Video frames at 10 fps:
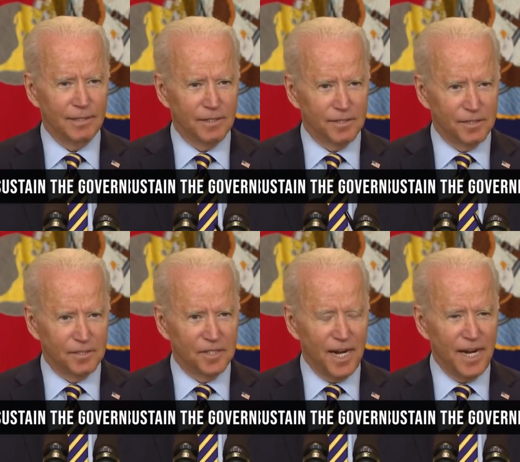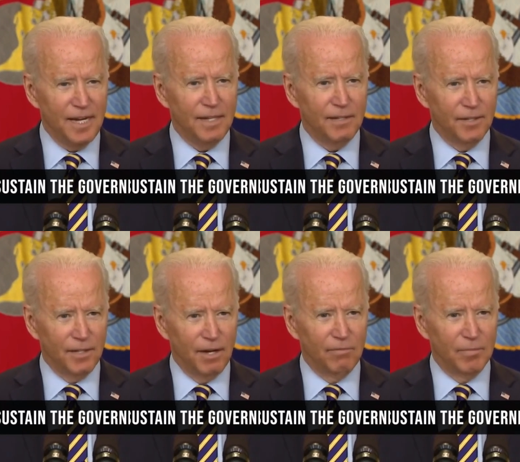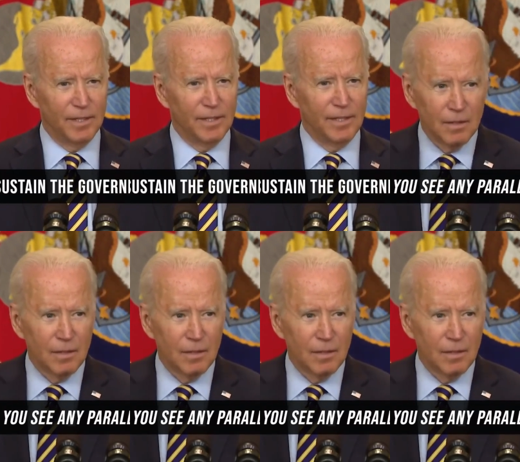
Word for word: to sustain the government. Do